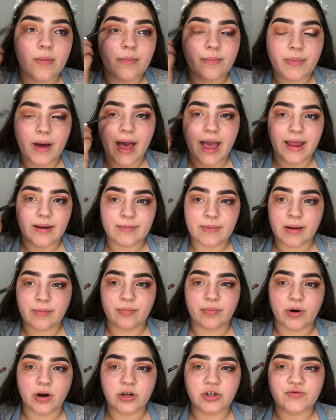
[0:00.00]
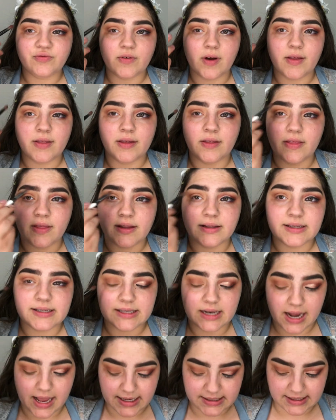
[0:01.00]
patting my brush rather than
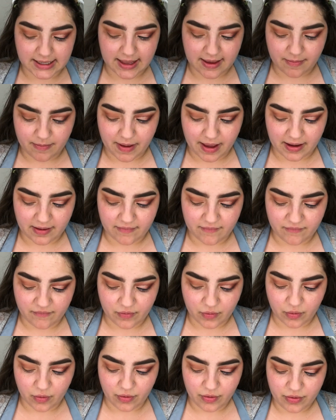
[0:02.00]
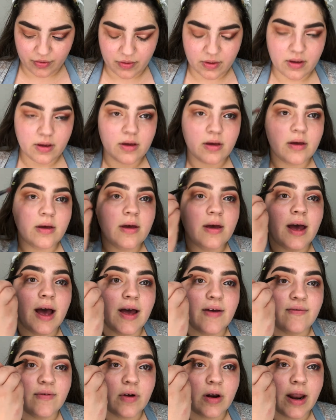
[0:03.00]
sliding it back and forth.
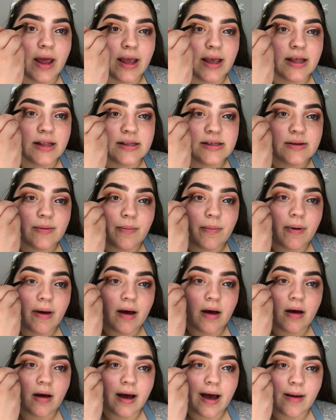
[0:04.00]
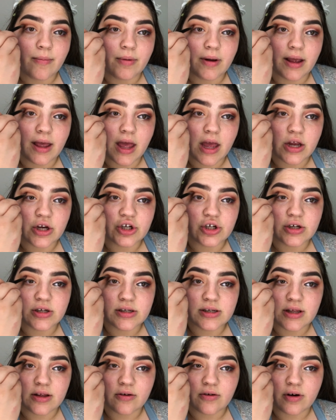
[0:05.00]
I feel like it's a better application
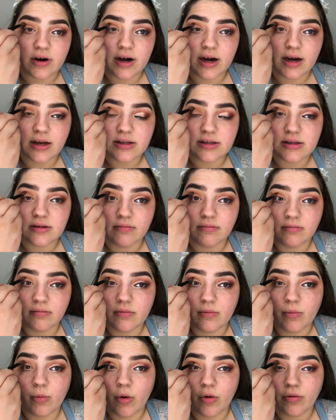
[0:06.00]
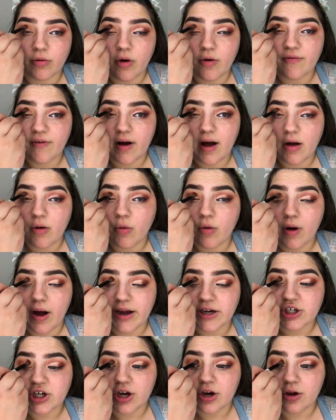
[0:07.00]
to the of all
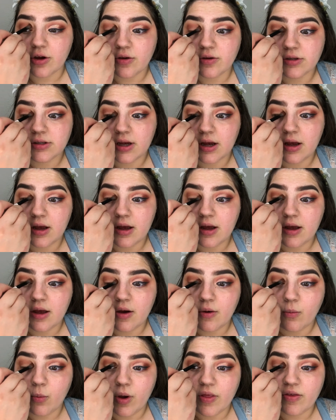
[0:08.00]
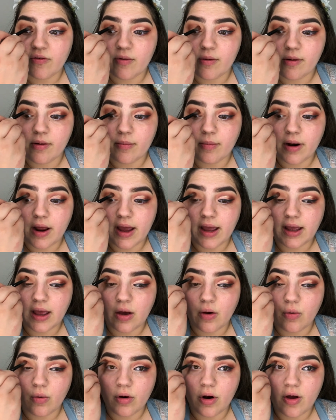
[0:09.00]
eyeshadows, whether I'm applying
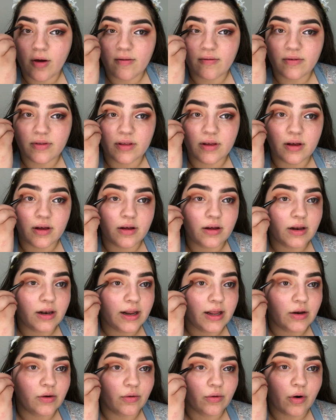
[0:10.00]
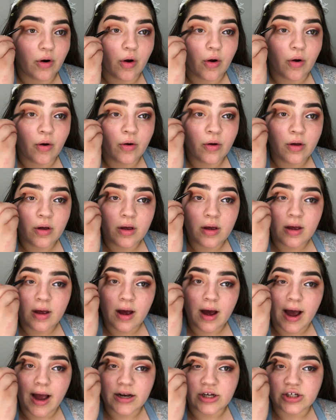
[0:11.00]
it all over the lid or not.
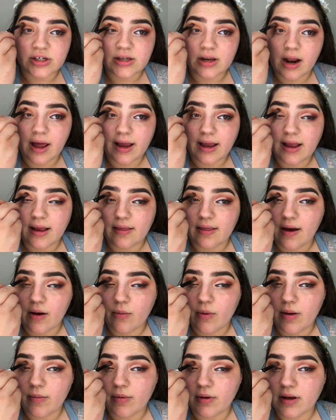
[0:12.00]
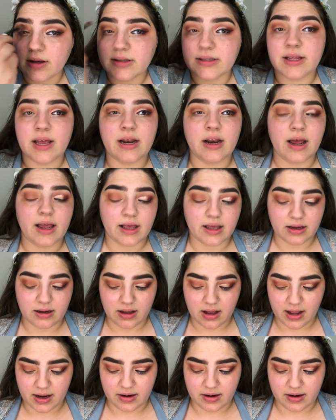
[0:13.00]
I just like it that way because then I can